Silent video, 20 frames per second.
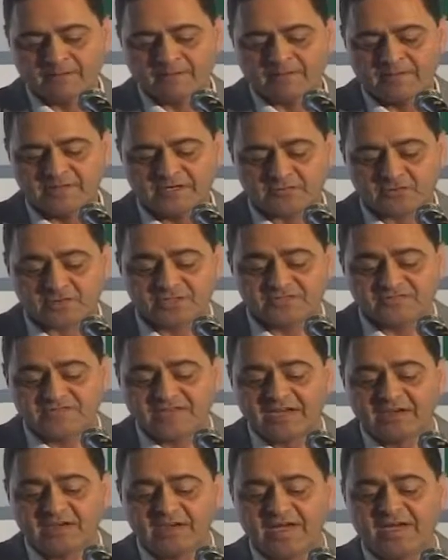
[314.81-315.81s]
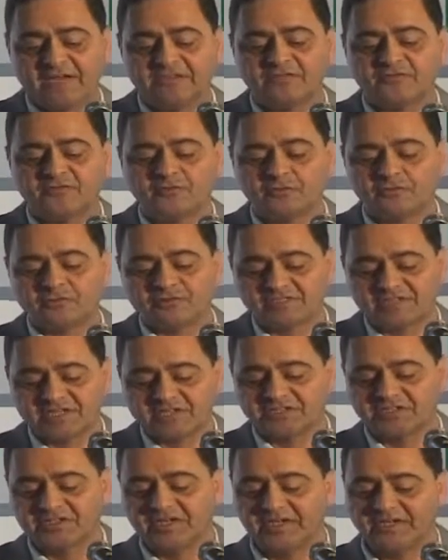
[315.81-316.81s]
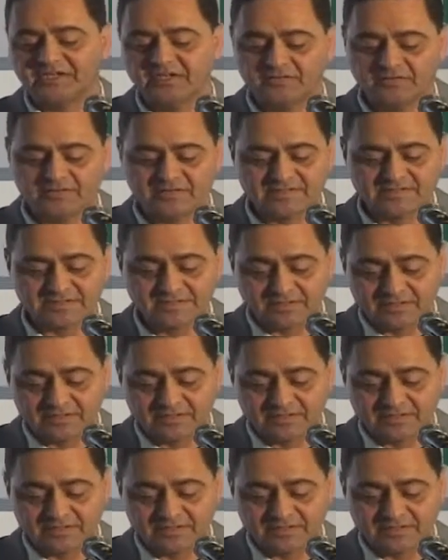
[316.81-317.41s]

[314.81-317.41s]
The gross value added for construction activities